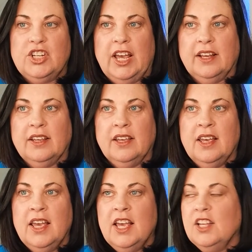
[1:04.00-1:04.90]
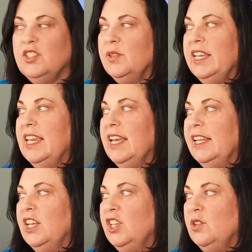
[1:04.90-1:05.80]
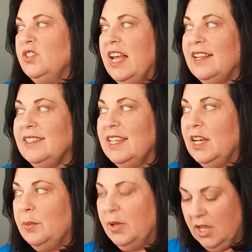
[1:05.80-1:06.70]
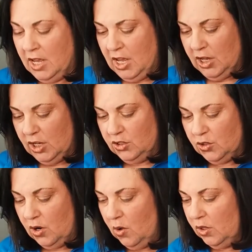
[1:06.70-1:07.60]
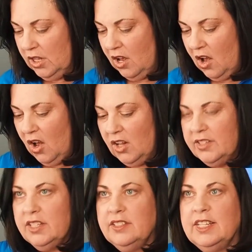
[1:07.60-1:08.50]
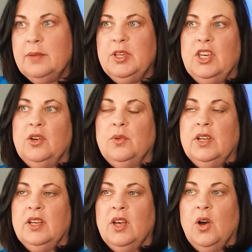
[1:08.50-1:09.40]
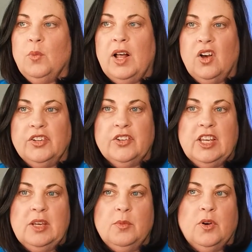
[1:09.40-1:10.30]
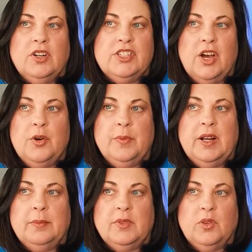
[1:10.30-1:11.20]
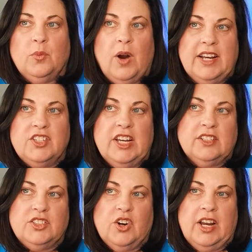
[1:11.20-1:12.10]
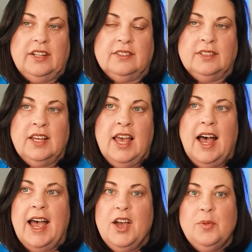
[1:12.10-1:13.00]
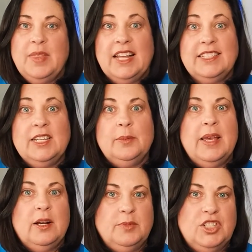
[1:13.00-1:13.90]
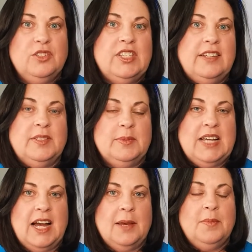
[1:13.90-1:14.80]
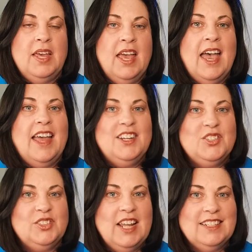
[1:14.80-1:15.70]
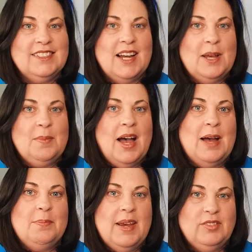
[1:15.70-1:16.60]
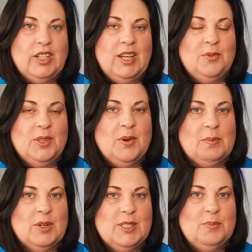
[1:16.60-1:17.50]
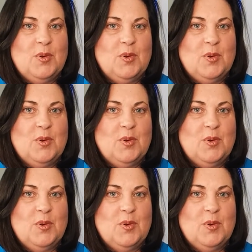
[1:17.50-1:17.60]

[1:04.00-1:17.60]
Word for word: check. So again, use that tip, Control, Alt, W, while on your keyboard to open up the write check screen. I hope that tip helps you save some time. And until next time, I'm Beverly with QuickBooks and